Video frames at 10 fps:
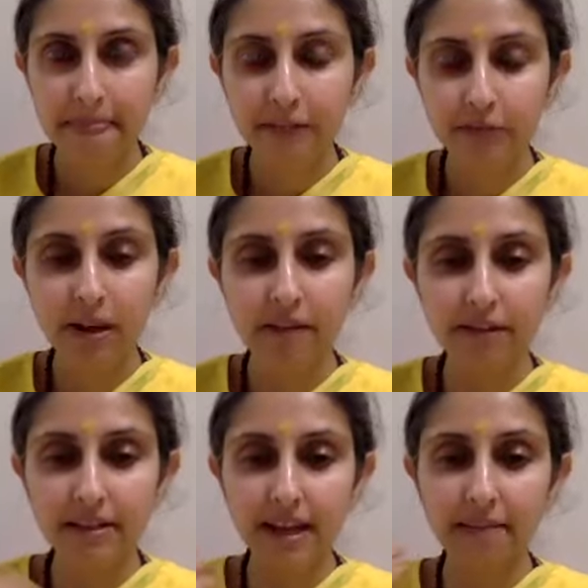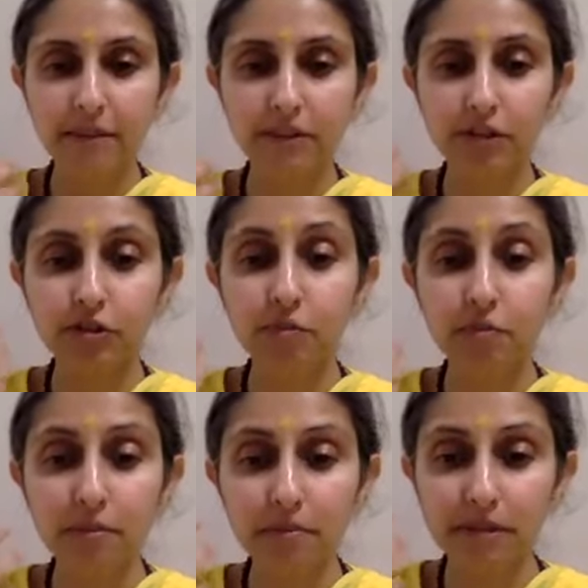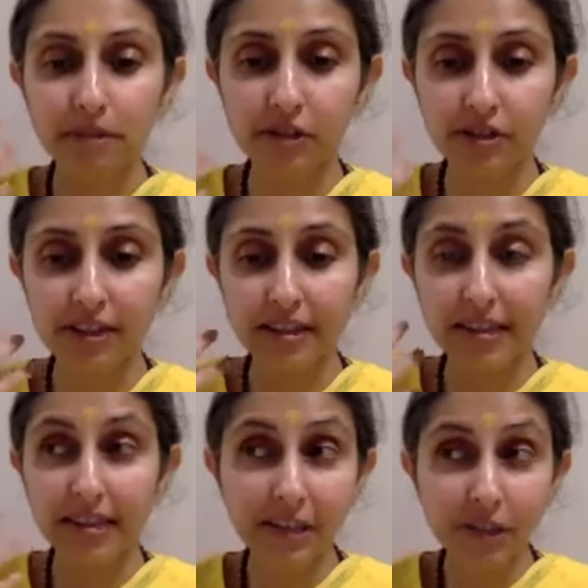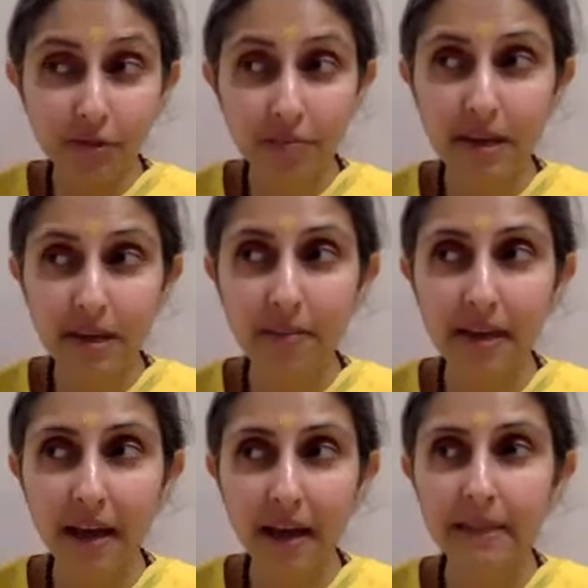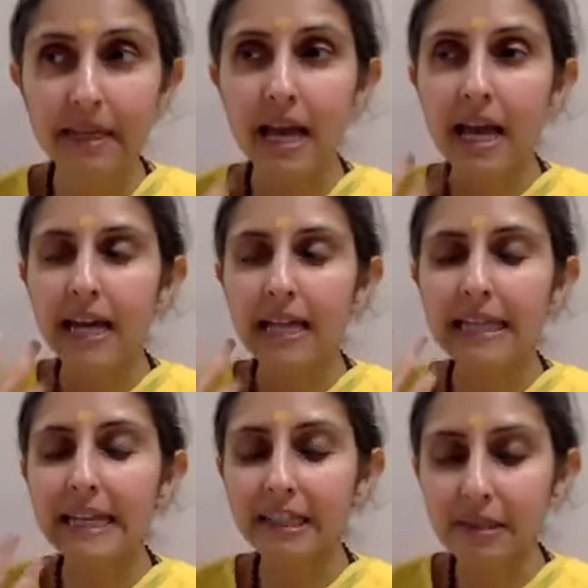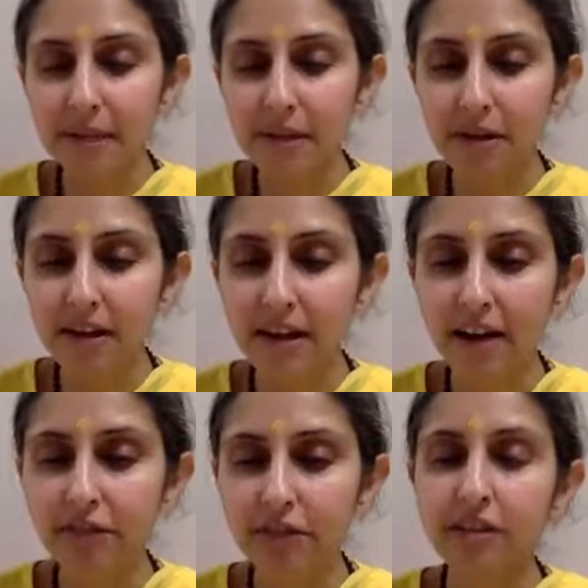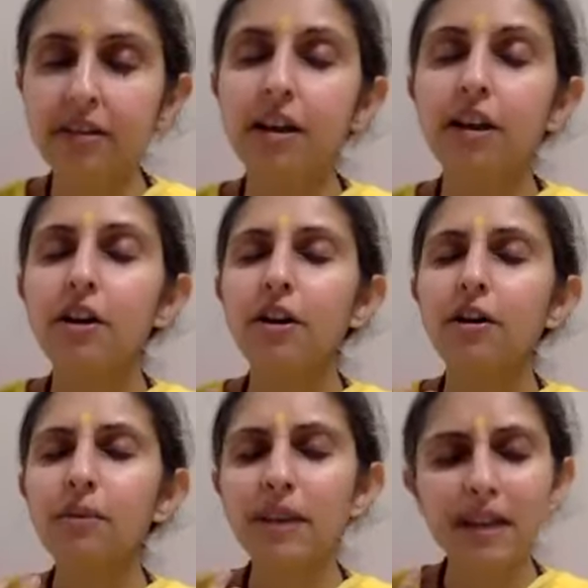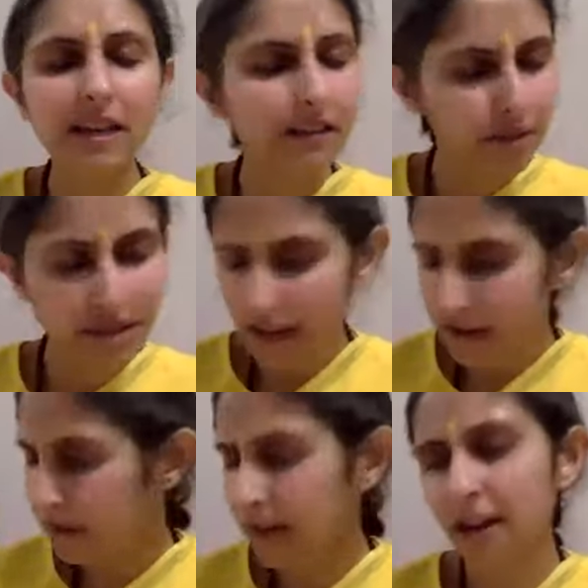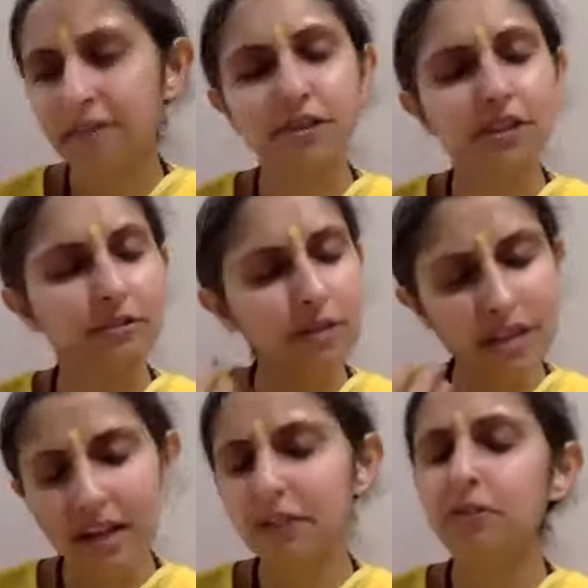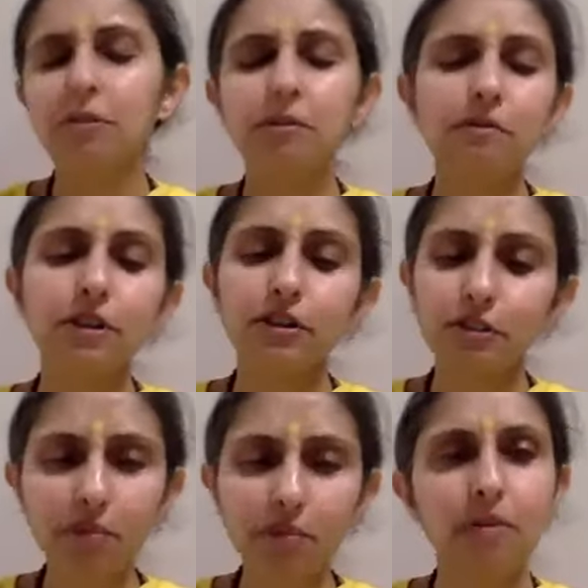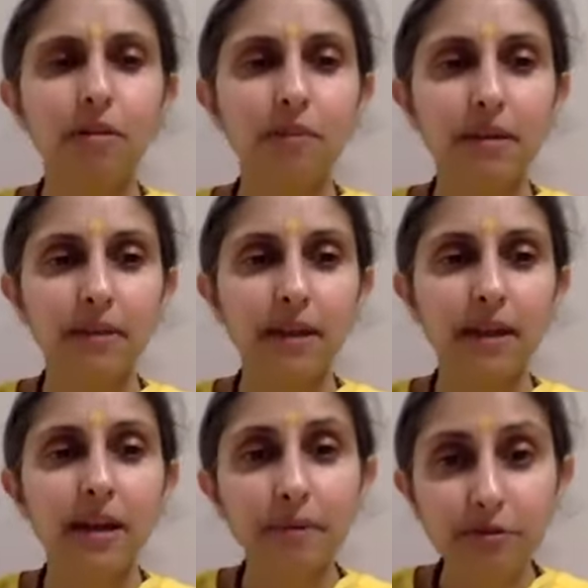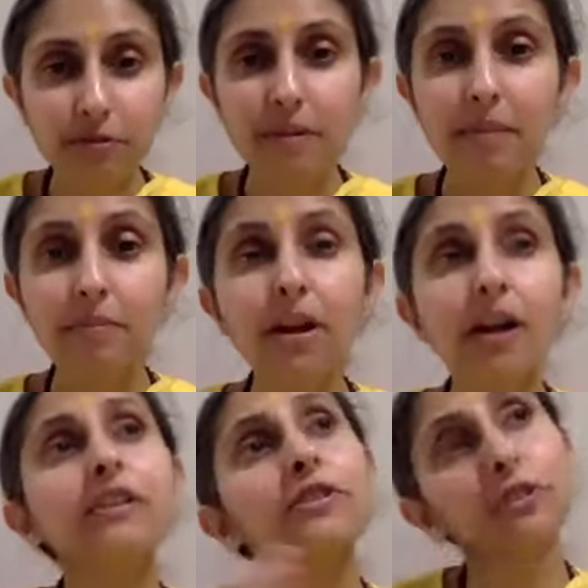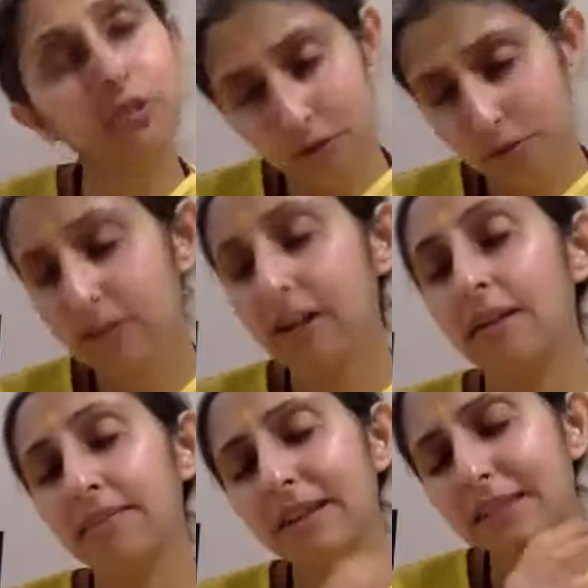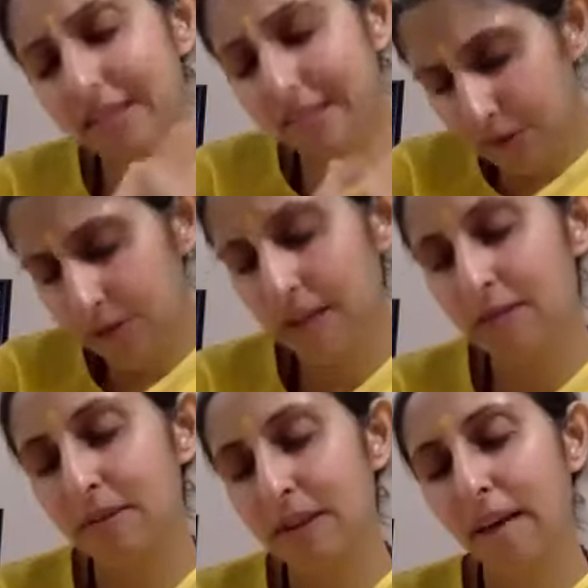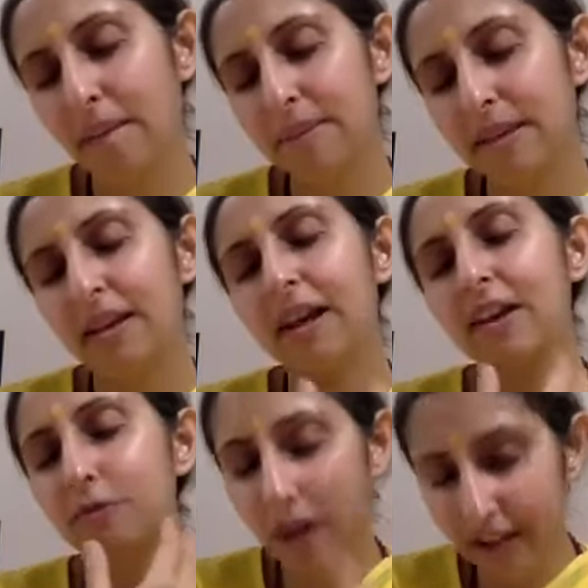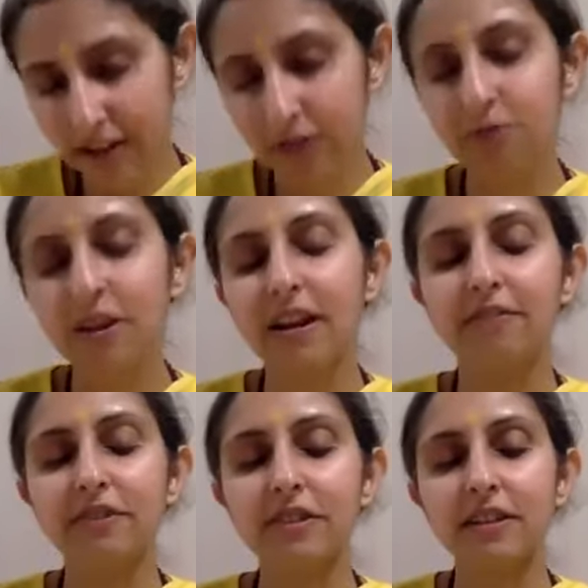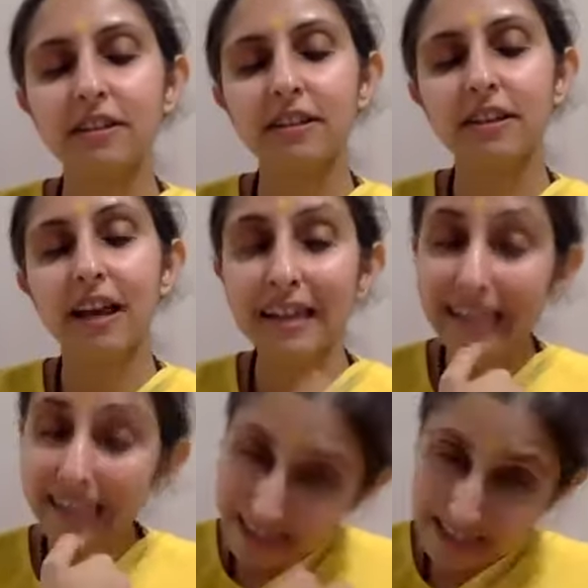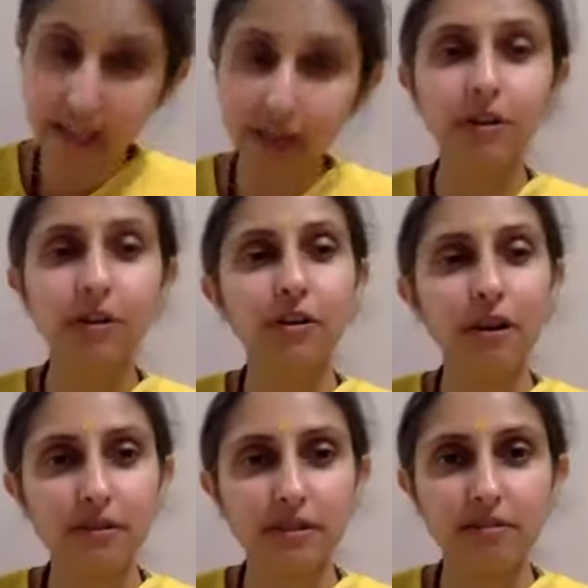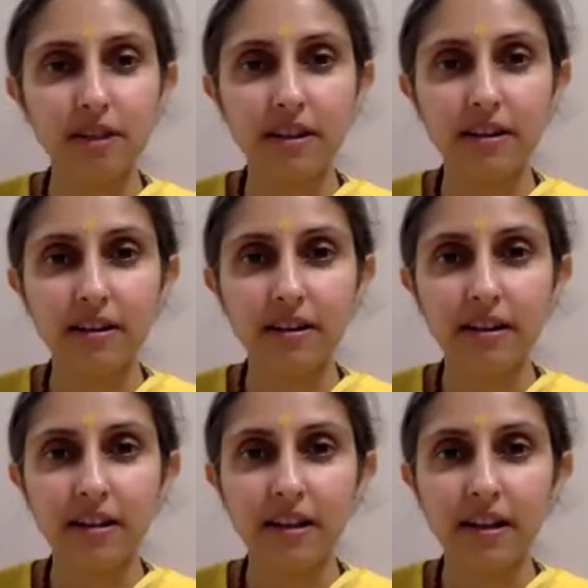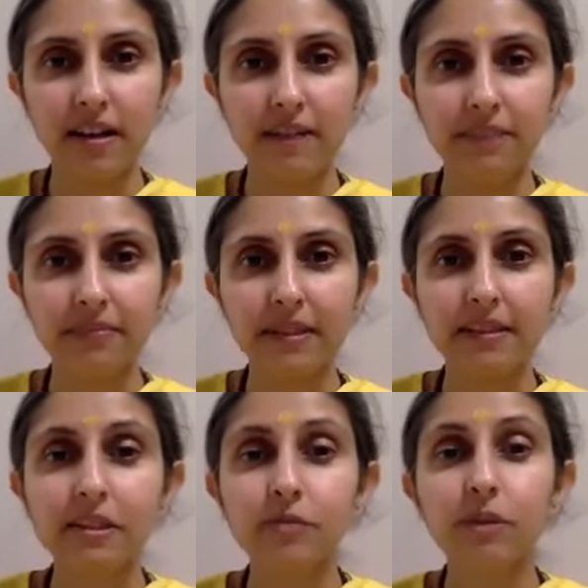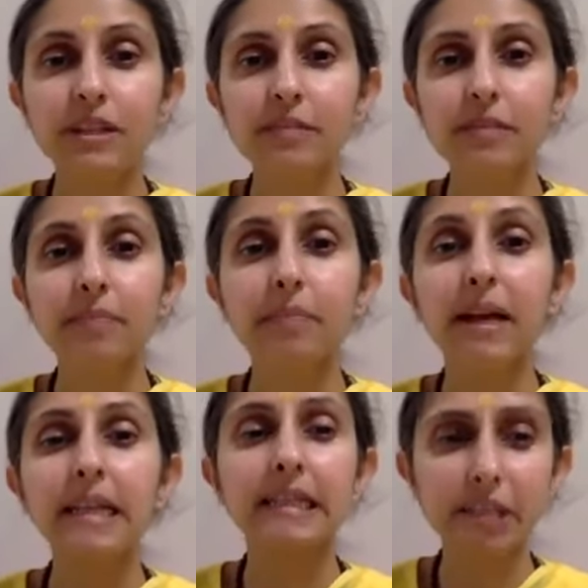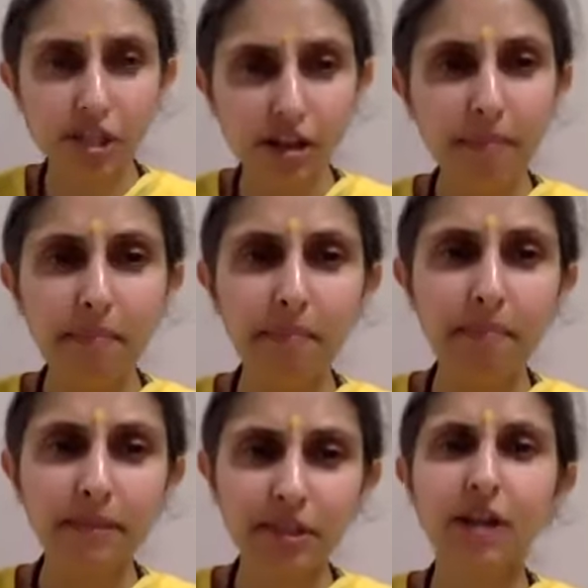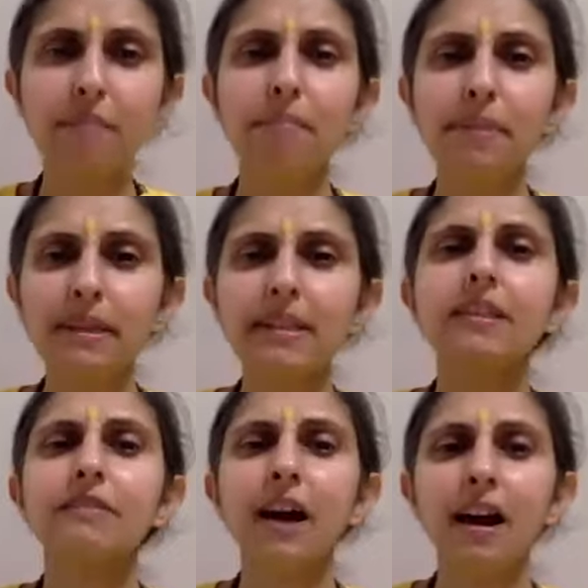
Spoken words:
So every time there's a superimposition that this will make me happy and let me run after it. We can run after it. We can go for it, no problem. But remember, another thought will come that this will make me happy. And why not run after it? And again, I will go after it. This is what is meant by disham patit.